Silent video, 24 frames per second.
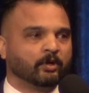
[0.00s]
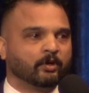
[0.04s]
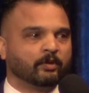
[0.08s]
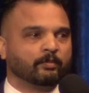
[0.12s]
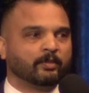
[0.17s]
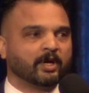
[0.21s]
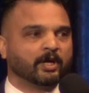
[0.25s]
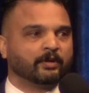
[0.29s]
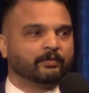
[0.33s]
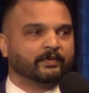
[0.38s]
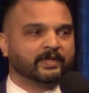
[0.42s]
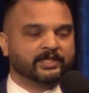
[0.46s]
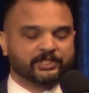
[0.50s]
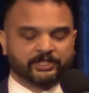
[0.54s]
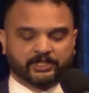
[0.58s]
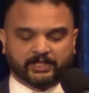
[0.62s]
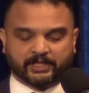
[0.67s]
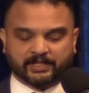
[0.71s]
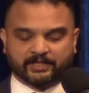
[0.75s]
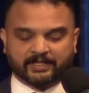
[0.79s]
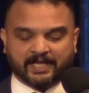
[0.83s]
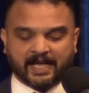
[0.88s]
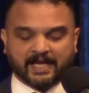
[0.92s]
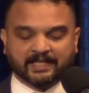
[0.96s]
Omar
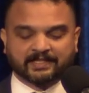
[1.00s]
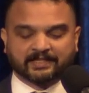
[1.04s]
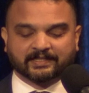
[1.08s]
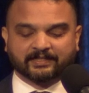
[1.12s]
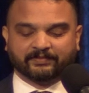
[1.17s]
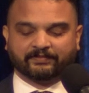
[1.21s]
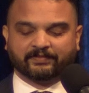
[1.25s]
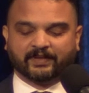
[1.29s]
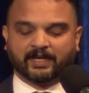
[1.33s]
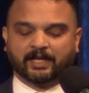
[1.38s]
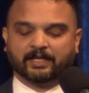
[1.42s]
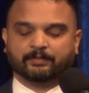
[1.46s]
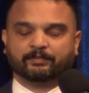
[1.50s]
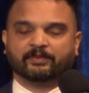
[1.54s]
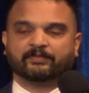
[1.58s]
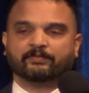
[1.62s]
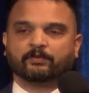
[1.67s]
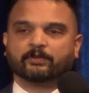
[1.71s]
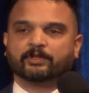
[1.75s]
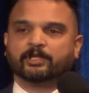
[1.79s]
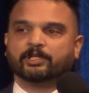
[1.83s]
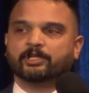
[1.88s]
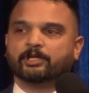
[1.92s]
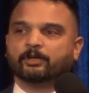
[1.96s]
Ritchie, testified
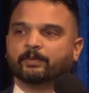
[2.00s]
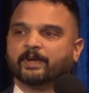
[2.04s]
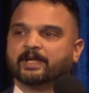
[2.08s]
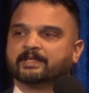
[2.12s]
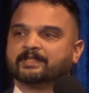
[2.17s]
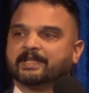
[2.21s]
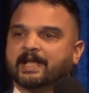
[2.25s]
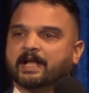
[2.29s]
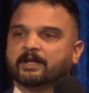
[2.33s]
before the U.S.